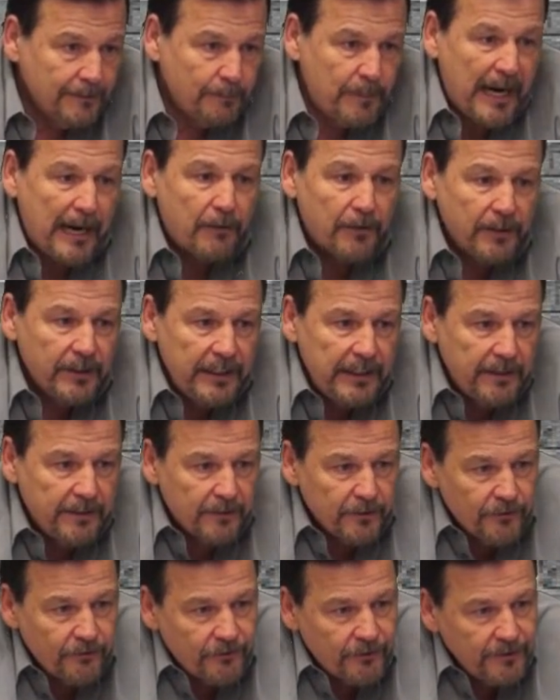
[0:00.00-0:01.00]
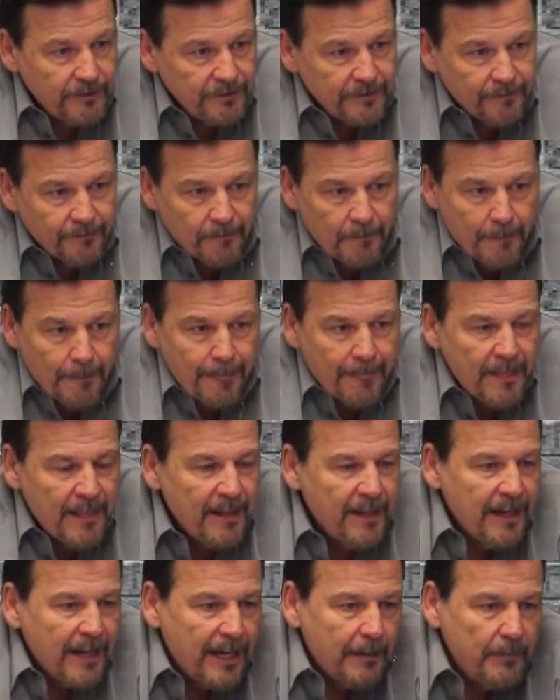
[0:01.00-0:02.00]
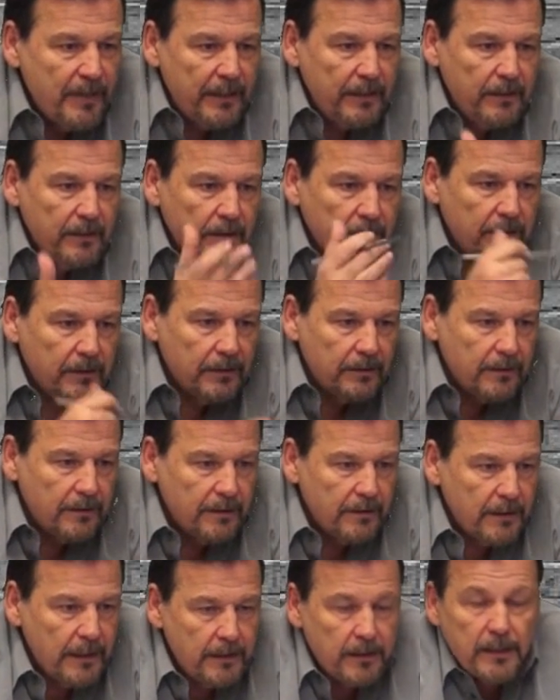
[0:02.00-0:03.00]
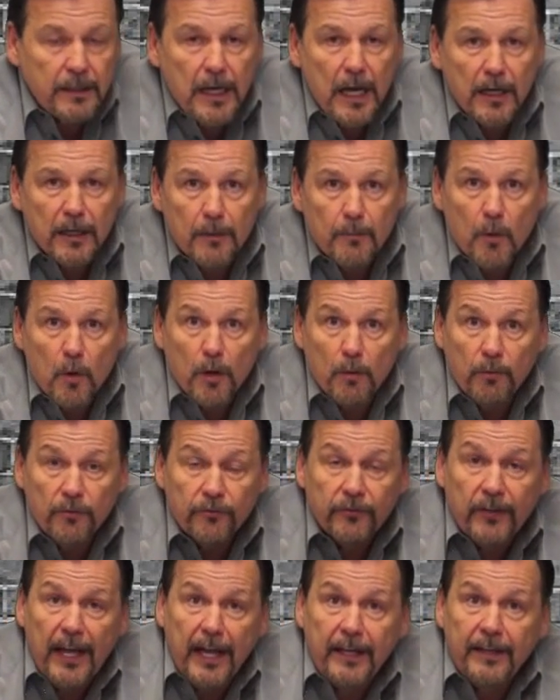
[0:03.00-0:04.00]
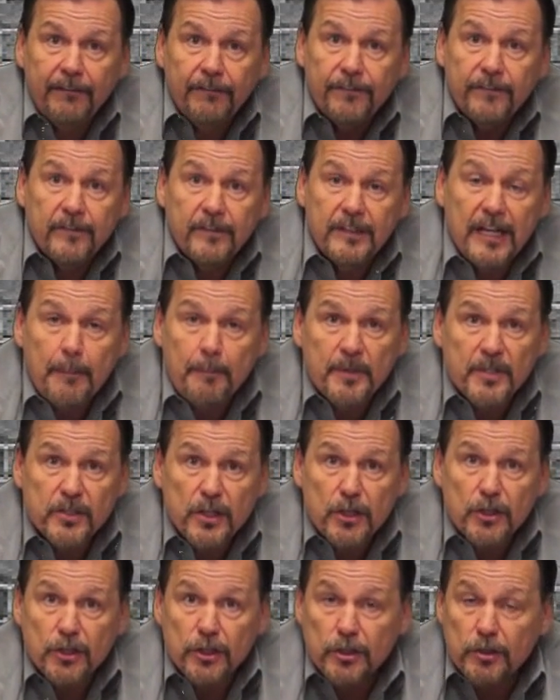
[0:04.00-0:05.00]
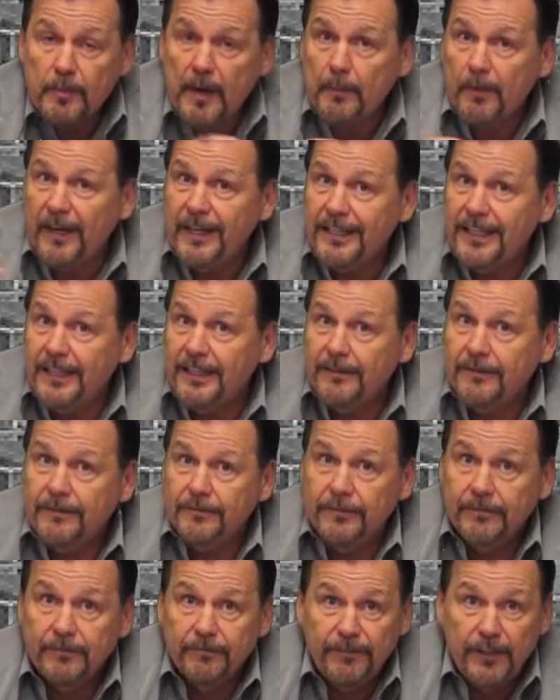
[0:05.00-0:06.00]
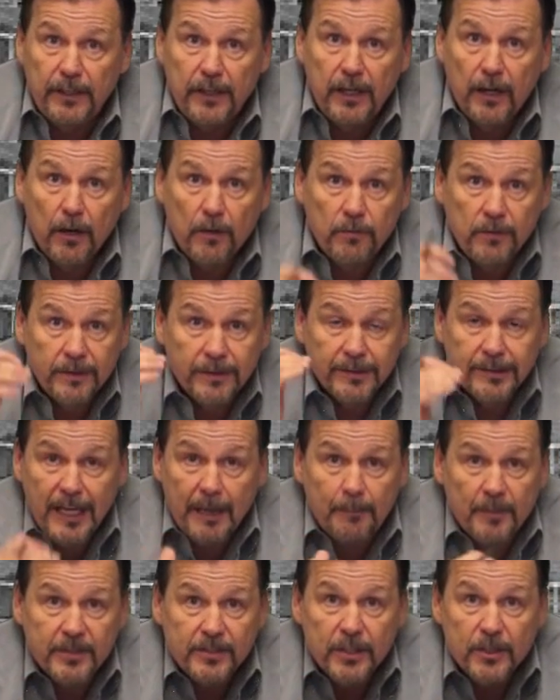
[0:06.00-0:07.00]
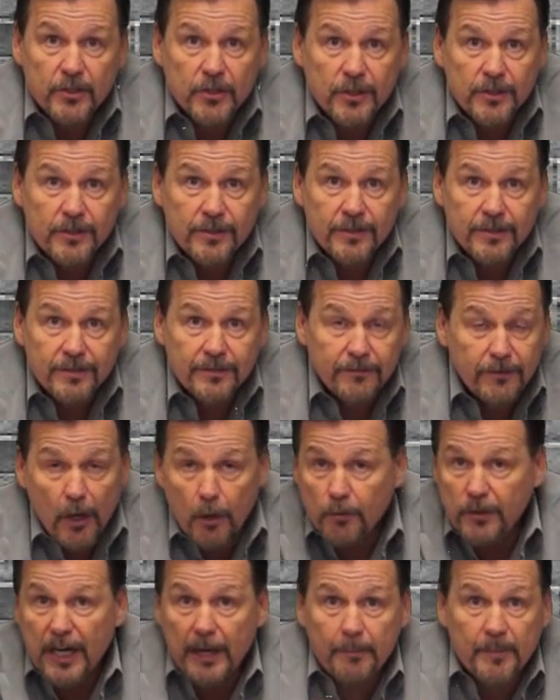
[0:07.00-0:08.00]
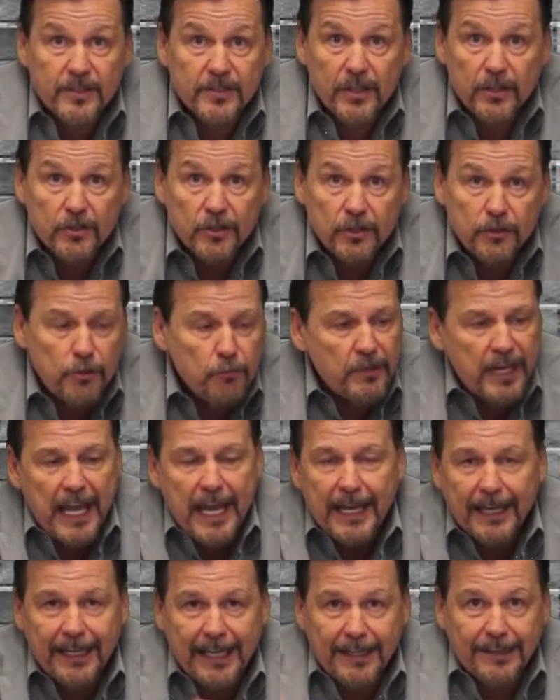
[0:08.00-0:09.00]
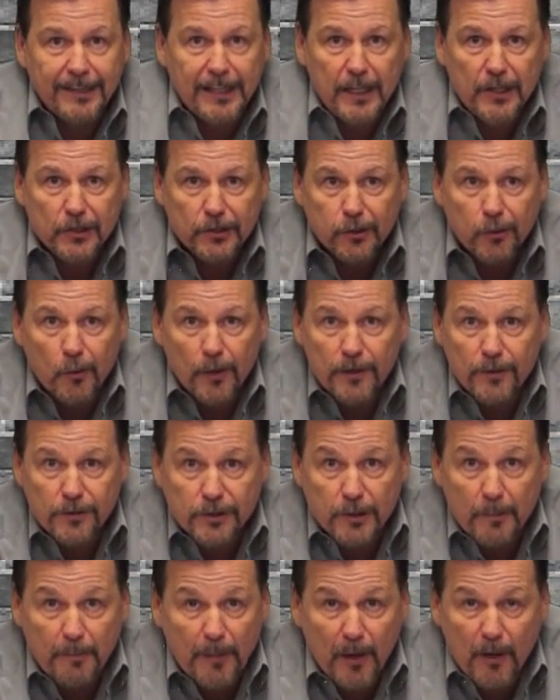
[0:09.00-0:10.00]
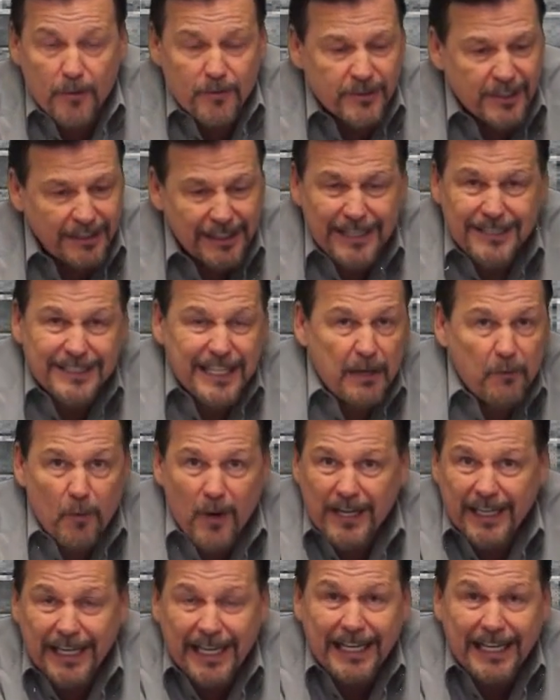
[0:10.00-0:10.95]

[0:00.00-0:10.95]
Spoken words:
Paralegals. I mean, Linda Nakamura was head of depositions. Remember I did a video? Depositions? No depositions? You can't get these lawyers deposed unless they want to